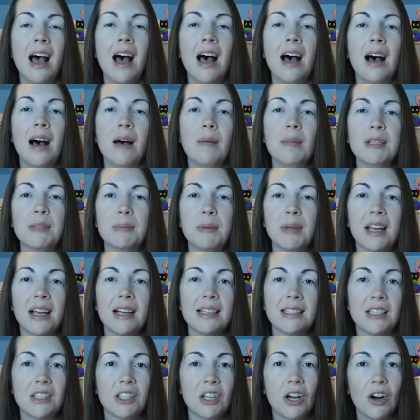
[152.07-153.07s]
um, is
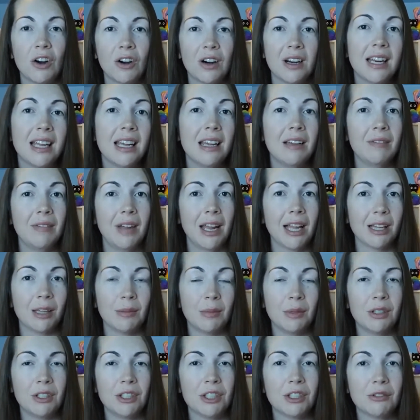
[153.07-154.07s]
because it's already
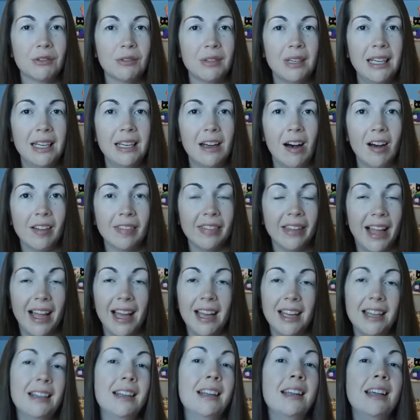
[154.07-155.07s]
available to read
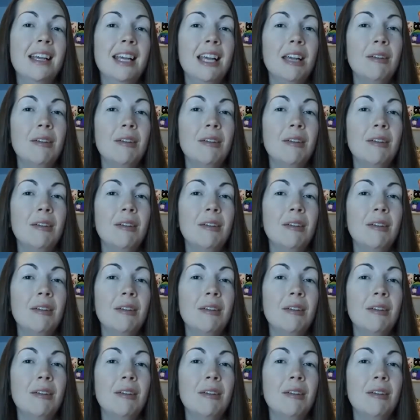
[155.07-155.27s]
online.